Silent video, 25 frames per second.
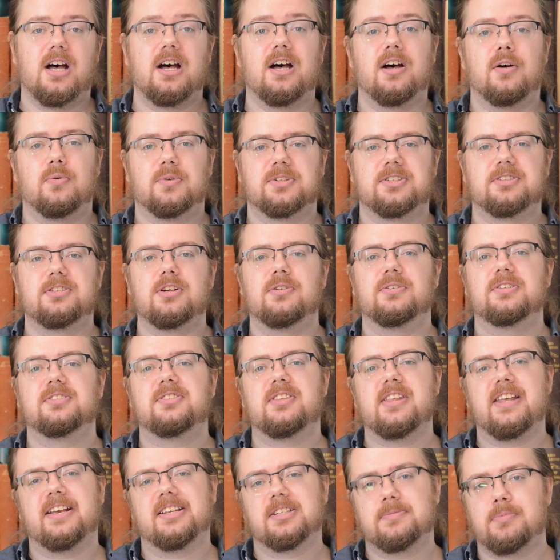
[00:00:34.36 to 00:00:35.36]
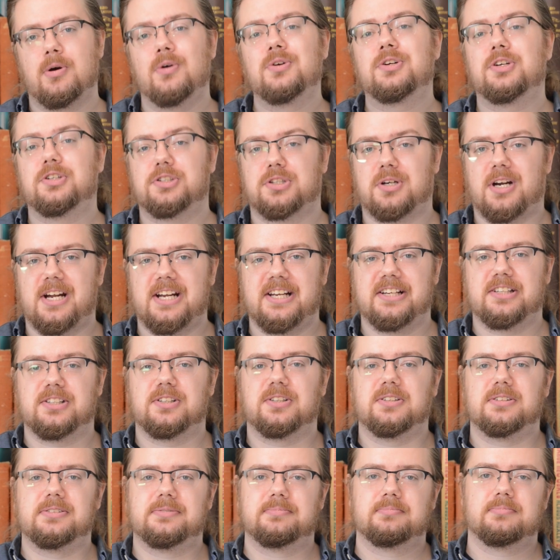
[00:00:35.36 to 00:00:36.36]
what's known as the exposure
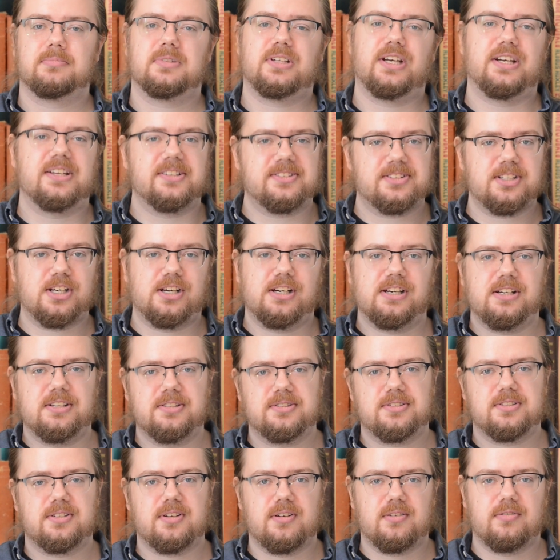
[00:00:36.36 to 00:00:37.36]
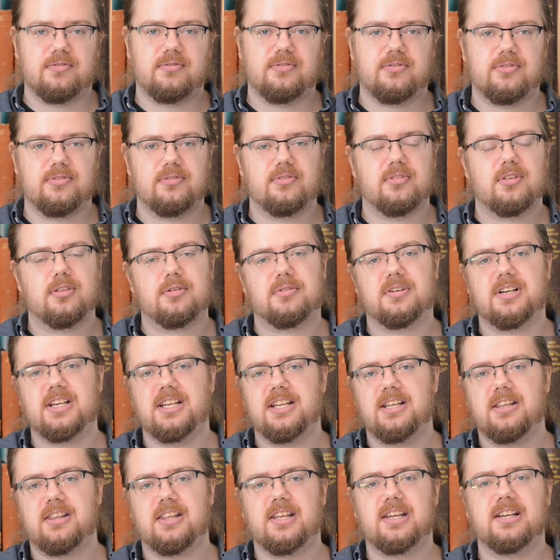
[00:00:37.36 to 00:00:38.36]
triangle, a series of
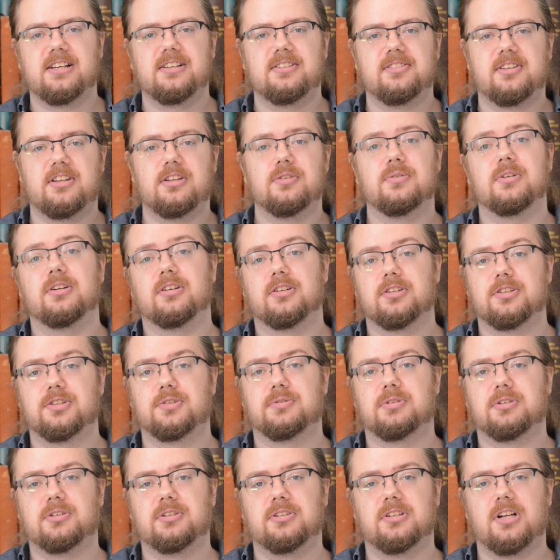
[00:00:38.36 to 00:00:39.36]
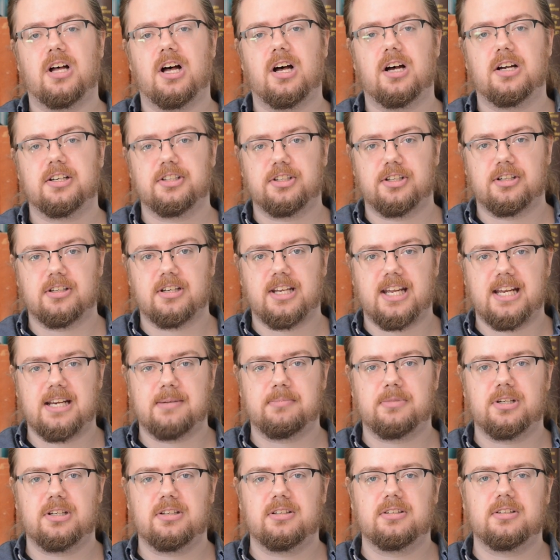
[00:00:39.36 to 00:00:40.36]
three things that you can control on your
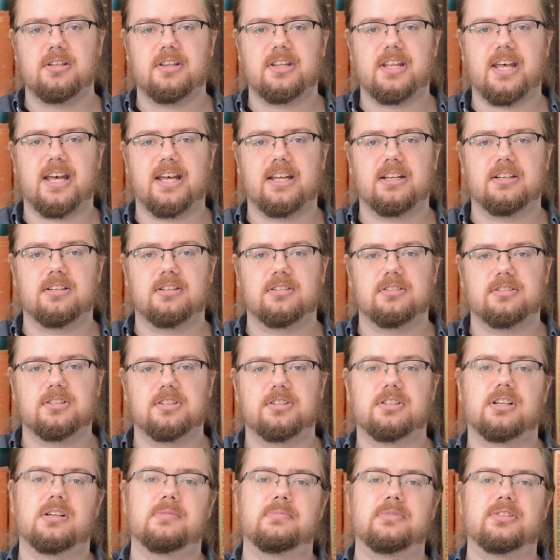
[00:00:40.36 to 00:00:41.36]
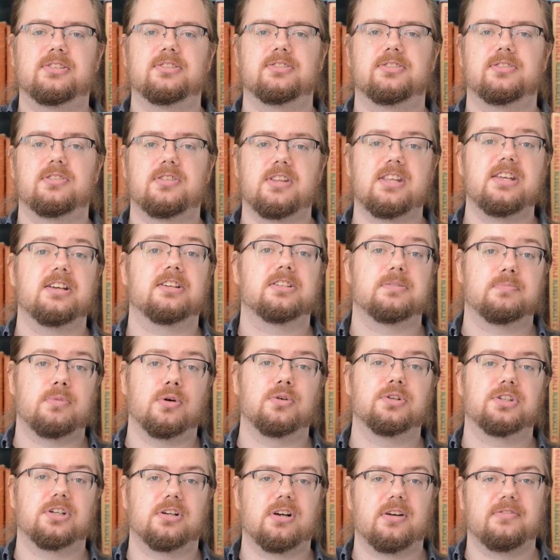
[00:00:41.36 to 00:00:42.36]
camera that determines the
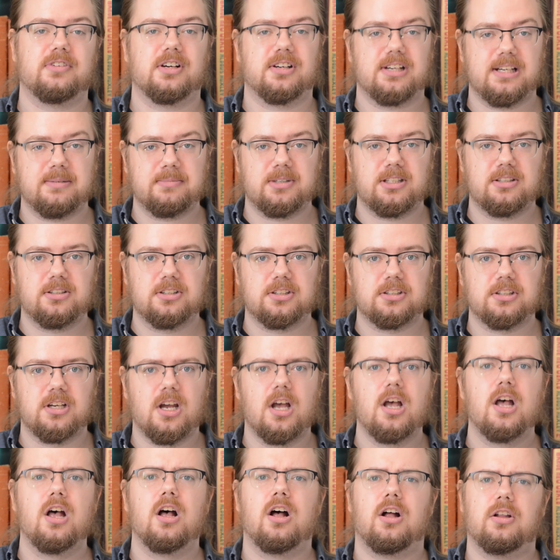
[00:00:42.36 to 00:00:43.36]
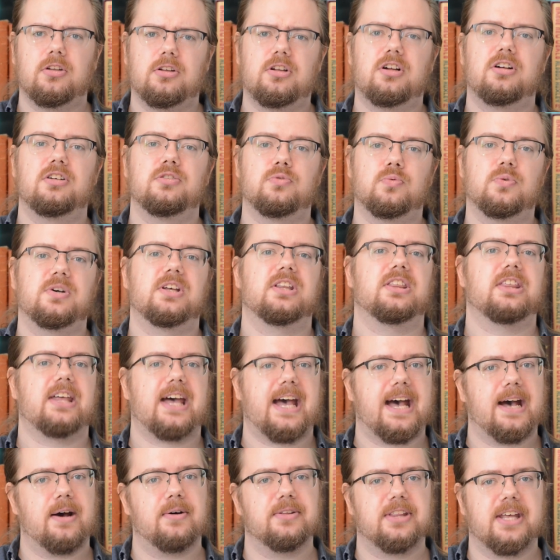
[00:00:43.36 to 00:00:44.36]
exposure of your image, along with
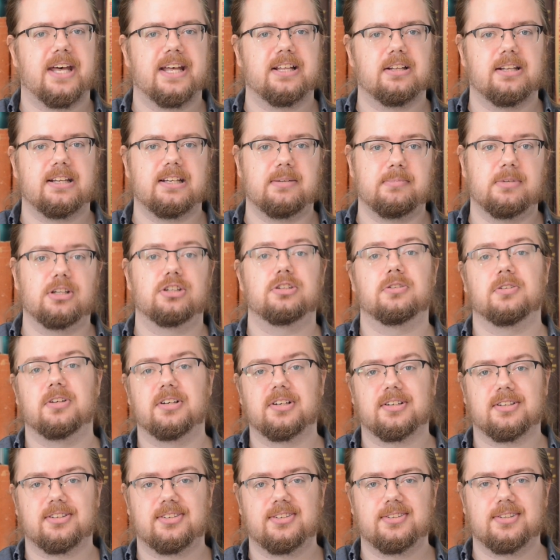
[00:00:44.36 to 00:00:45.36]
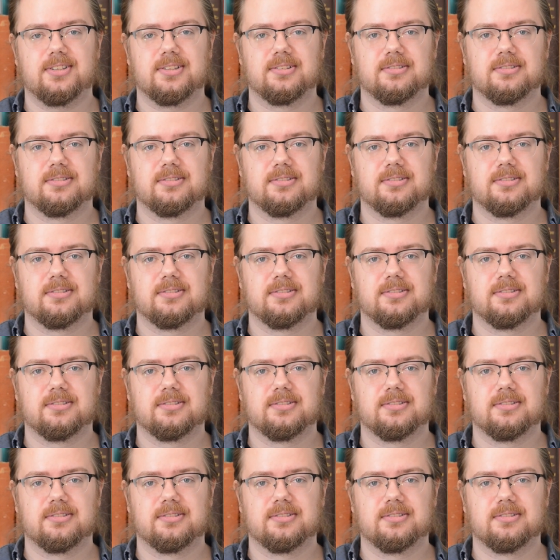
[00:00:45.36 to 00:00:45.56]
how that image looks.